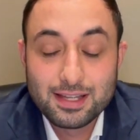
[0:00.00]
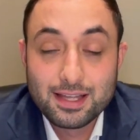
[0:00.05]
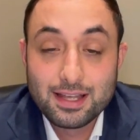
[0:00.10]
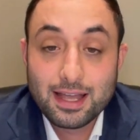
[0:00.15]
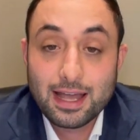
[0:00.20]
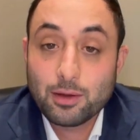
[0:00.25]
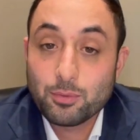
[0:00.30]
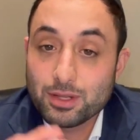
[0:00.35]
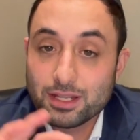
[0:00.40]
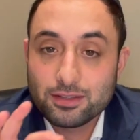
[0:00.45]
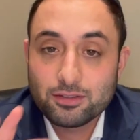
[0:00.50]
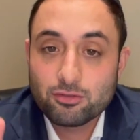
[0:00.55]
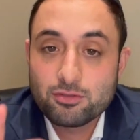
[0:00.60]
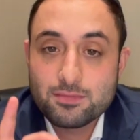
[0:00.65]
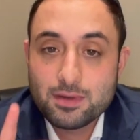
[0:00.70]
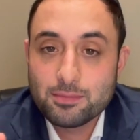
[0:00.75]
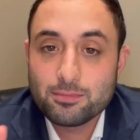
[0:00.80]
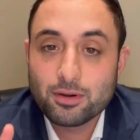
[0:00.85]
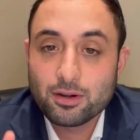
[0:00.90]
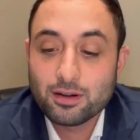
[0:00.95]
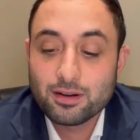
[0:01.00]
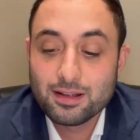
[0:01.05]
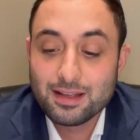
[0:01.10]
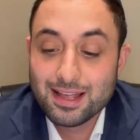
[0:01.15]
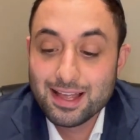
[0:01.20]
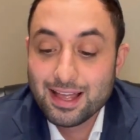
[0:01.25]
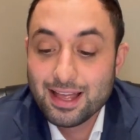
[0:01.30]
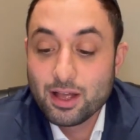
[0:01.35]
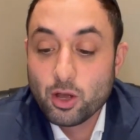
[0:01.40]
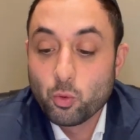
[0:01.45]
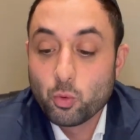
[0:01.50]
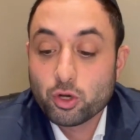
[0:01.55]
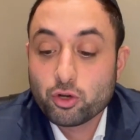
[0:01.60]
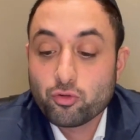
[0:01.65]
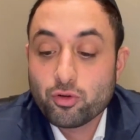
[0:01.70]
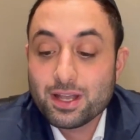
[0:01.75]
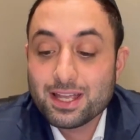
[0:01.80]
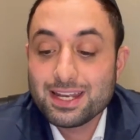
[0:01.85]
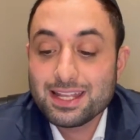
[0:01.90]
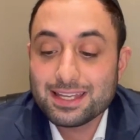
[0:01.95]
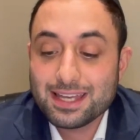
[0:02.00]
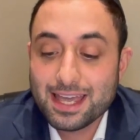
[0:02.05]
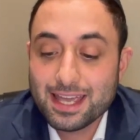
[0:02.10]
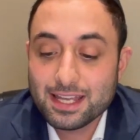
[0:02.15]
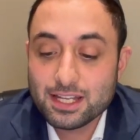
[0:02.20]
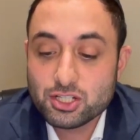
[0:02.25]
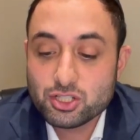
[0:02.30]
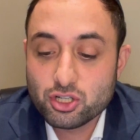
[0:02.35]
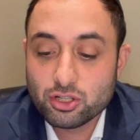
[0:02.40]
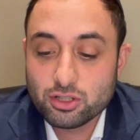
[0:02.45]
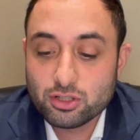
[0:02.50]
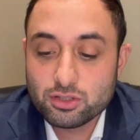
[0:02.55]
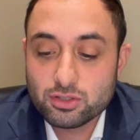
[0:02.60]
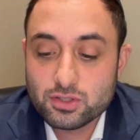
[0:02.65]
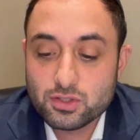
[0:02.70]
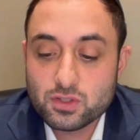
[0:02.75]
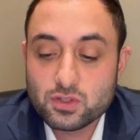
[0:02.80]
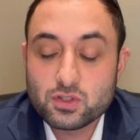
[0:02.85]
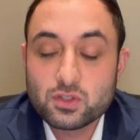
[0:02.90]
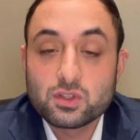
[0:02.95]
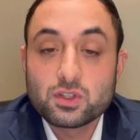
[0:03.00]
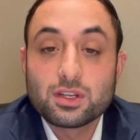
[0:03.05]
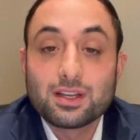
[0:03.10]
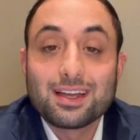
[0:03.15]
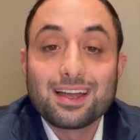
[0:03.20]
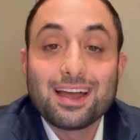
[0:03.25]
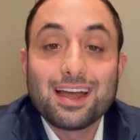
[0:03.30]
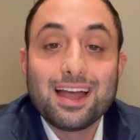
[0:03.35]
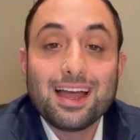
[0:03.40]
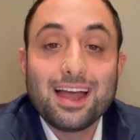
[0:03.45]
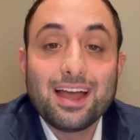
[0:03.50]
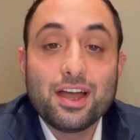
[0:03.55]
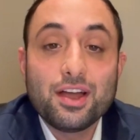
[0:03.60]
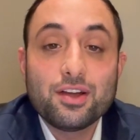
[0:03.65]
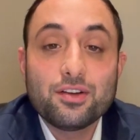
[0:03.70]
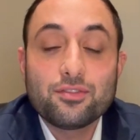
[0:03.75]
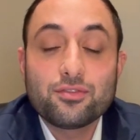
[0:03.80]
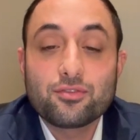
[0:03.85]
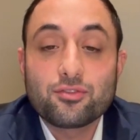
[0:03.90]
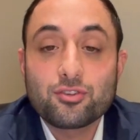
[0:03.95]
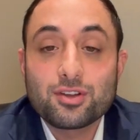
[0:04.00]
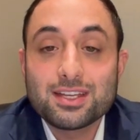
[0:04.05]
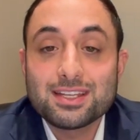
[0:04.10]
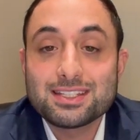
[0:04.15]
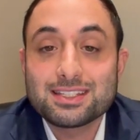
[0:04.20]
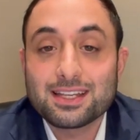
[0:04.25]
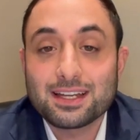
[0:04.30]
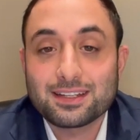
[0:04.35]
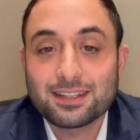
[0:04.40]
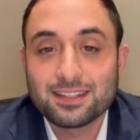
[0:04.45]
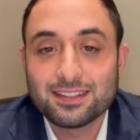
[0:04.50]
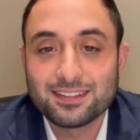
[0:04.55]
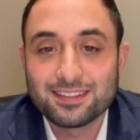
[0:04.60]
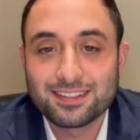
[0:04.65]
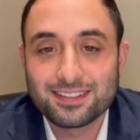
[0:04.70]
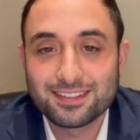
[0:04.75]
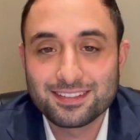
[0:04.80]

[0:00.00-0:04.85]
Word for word: And we need to remember we're creating angels every second.